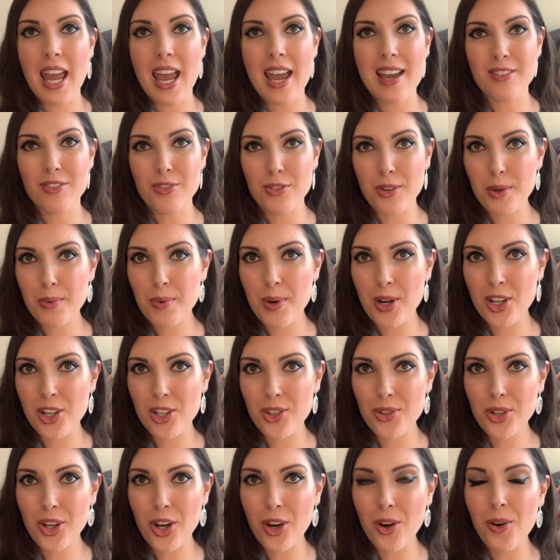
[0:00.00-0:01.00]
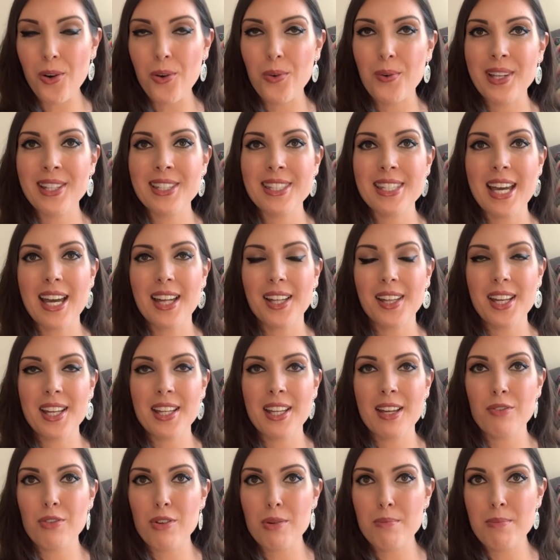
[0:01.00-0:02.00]
everywhere you go and
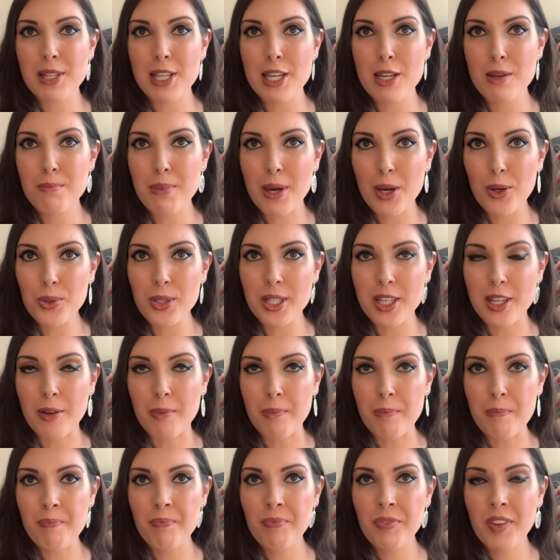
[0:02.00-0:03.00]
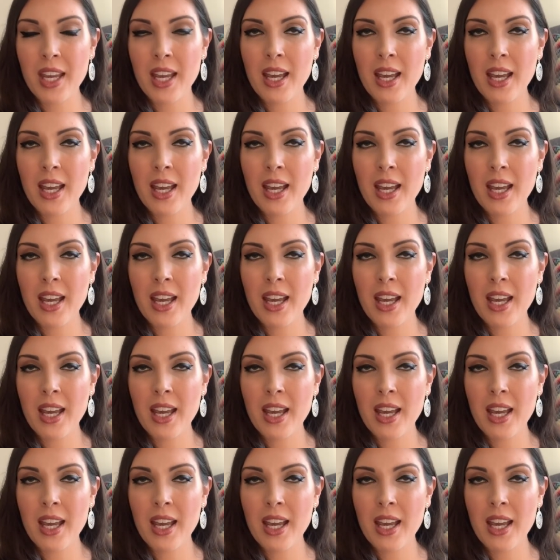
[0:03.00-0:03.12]
telling everybody about him.